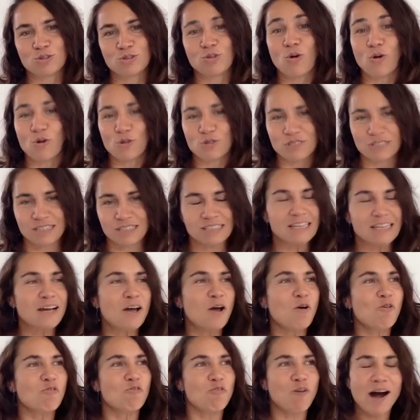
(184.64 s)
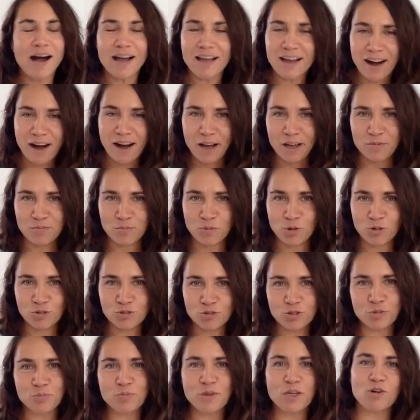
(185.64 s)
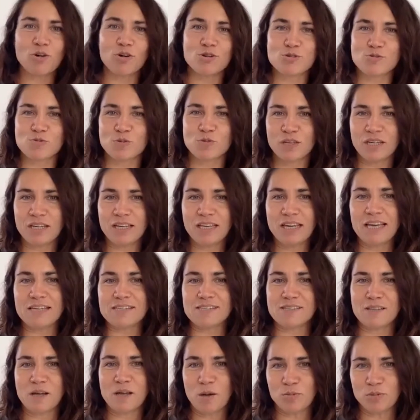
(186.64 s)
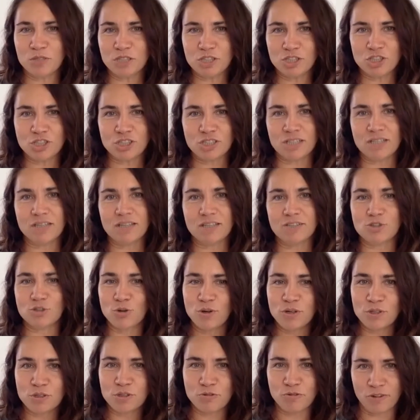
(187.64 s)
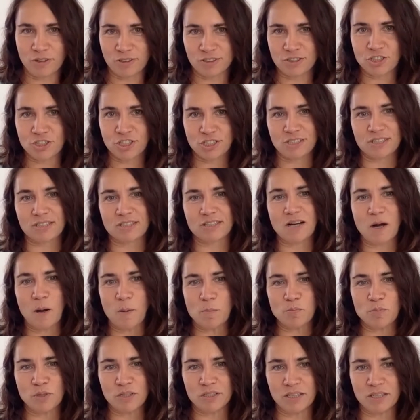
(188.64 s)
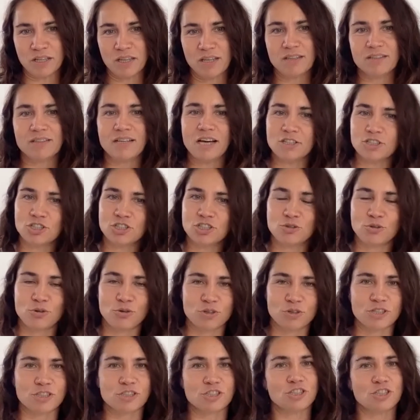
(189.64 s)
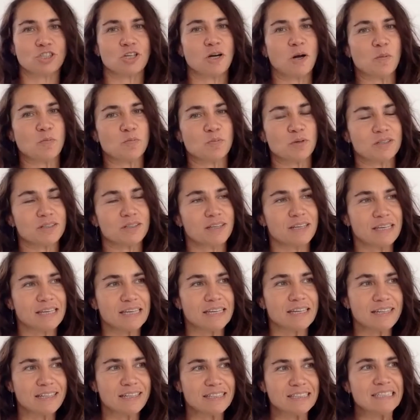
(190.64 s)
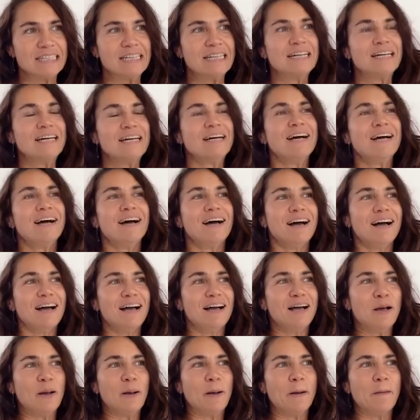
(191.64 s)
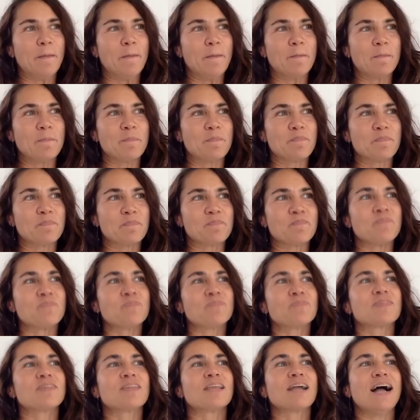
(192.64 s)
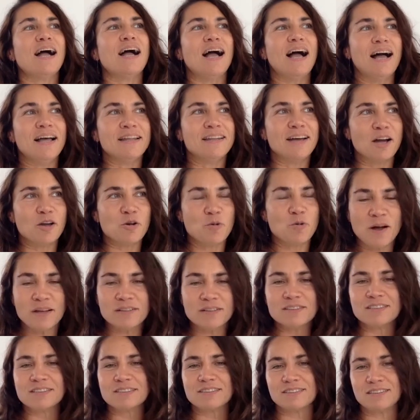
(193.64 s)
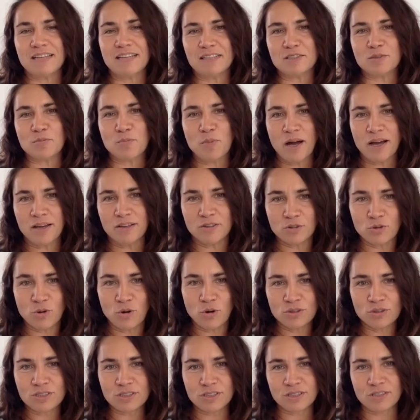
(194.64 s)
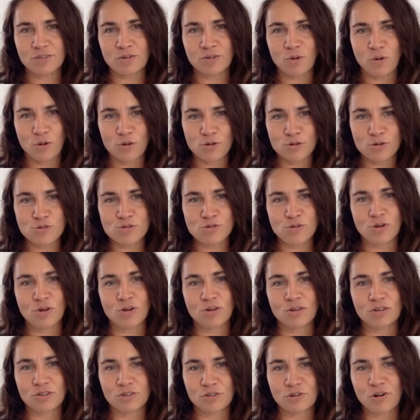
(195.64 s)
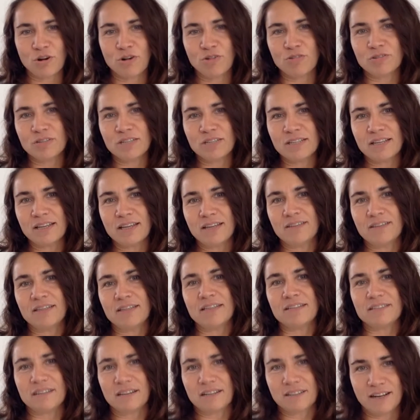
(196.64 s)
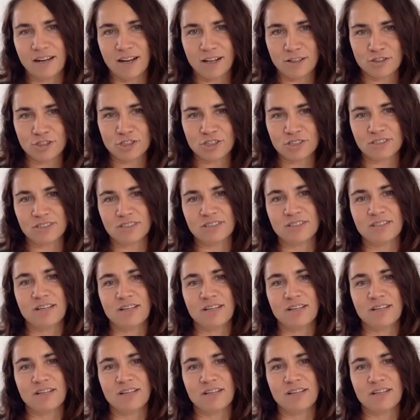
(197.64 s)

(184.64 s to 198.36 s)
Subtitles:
daughter. Why I moved? Because we established a joint venture company, Dutch-Turkish company here. And I wanted that my daughter also grow in an intercultural